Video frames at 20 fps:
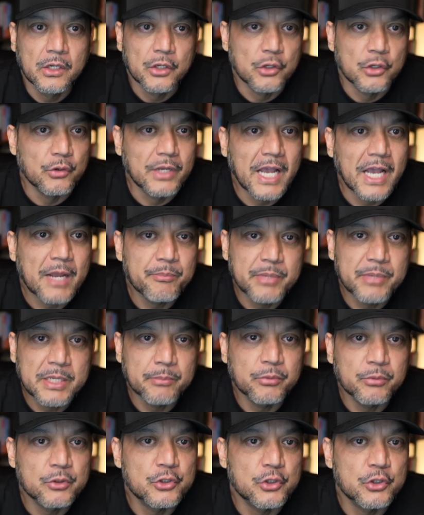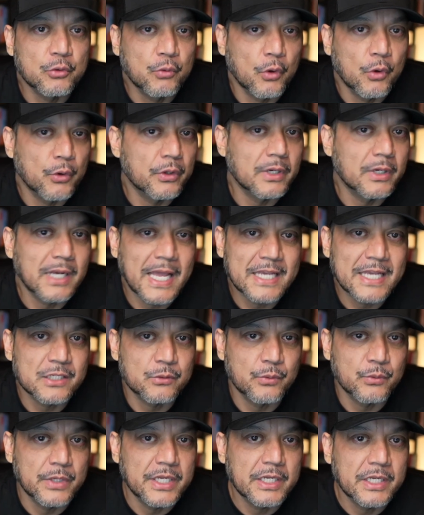You got people that you quoted
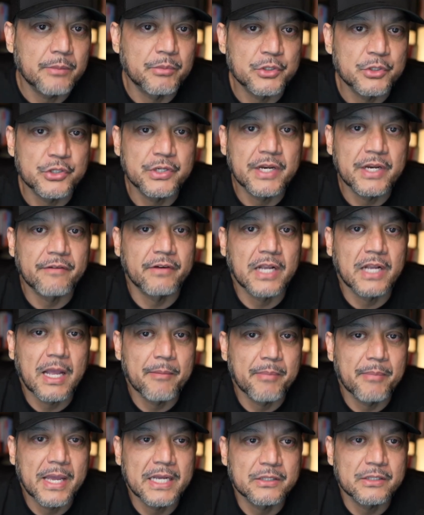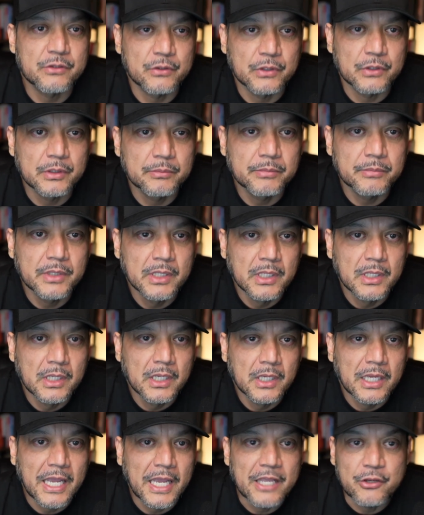last week, but you never got back to them.
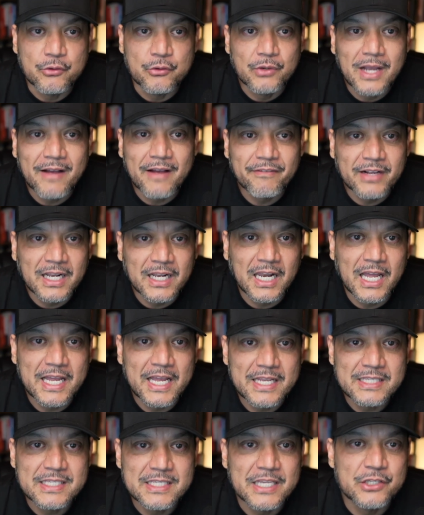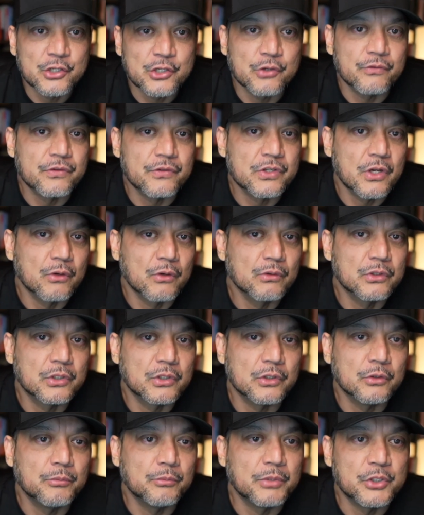And you got clients that you sold
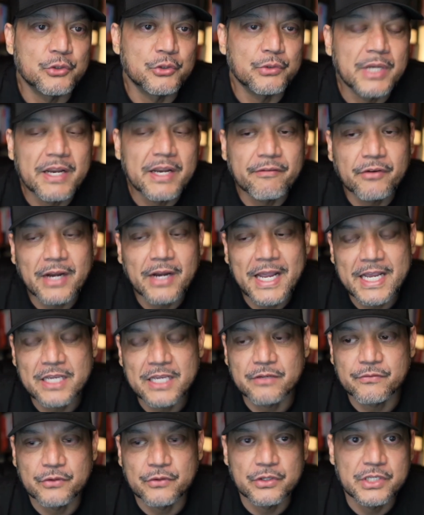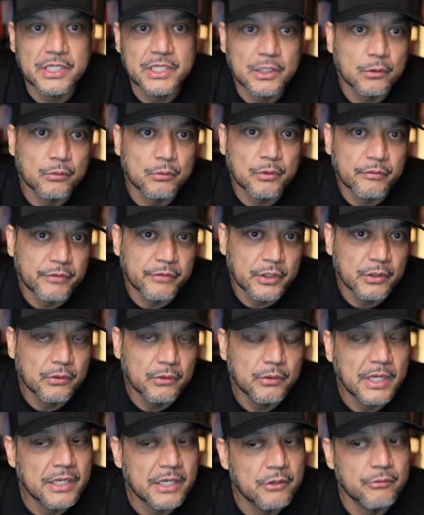to, but you never asked for a single
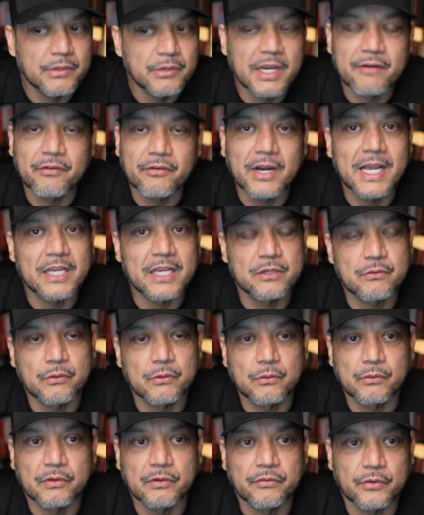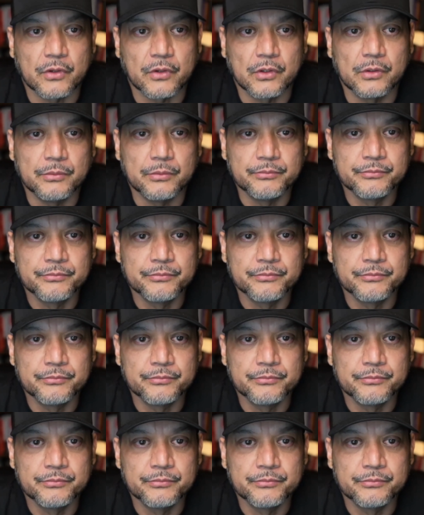review and you never asked for a referral.